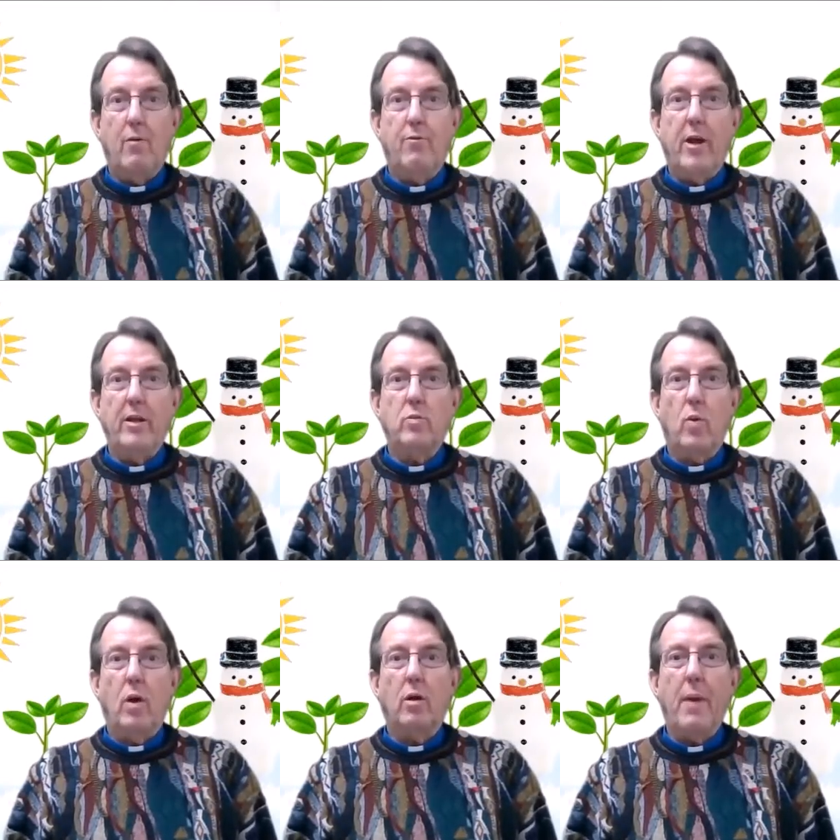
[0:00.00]
Hello, friends.
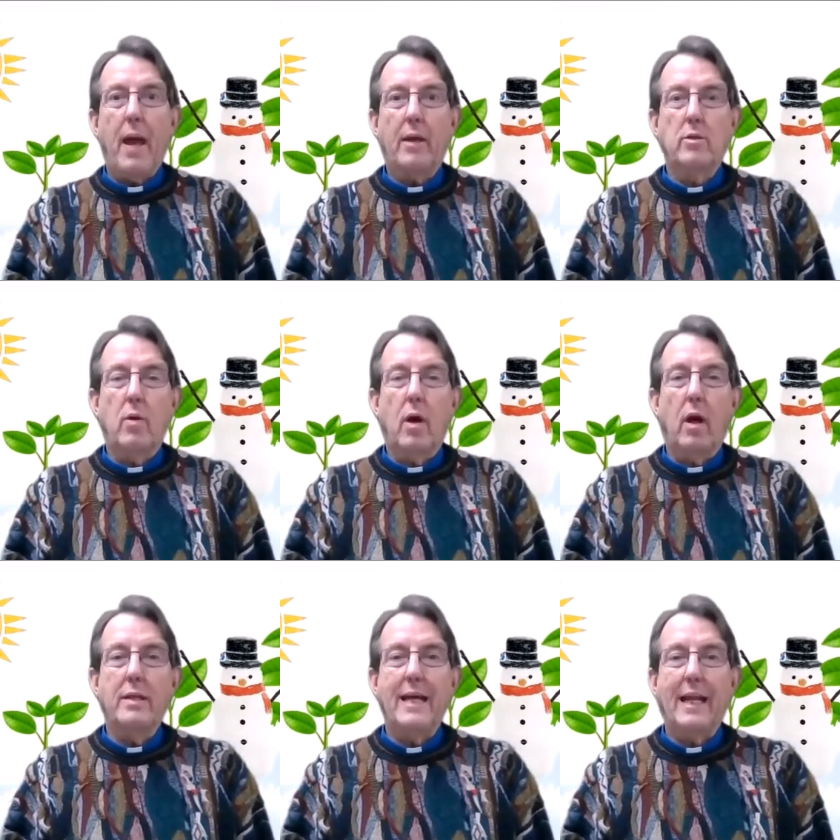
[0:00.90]
Welcome back to
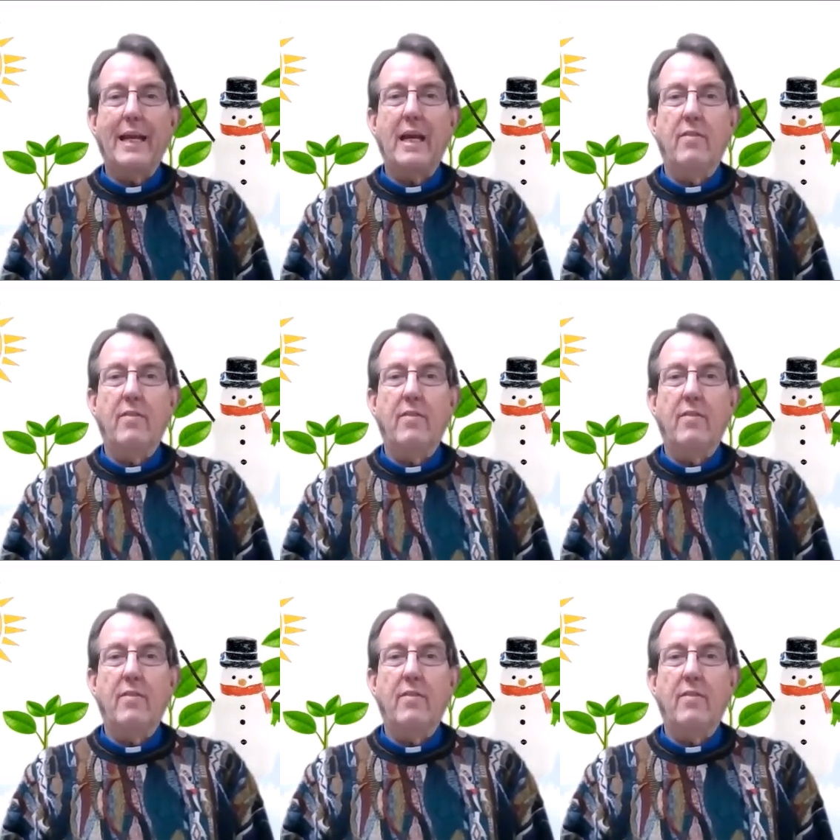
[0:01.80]
our telling